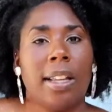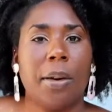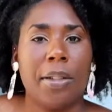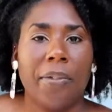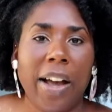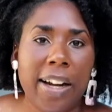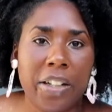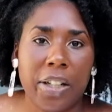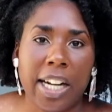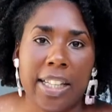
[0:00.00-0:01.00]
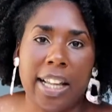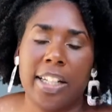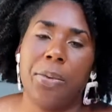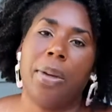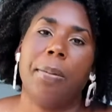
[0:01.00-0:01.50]
that was a fire truck that
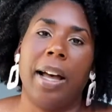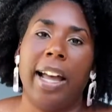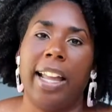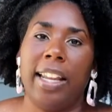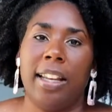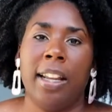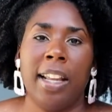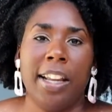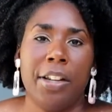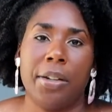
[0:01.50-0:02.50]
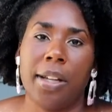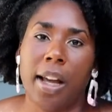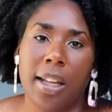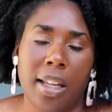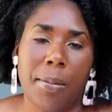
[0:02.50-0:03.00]
just went by, and, you know,
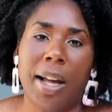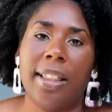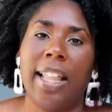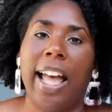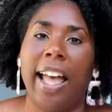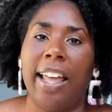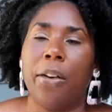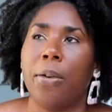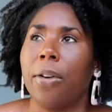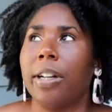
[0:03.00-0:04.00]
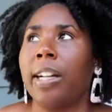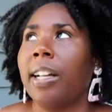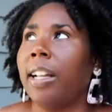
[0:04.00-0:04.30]
talking about that, or,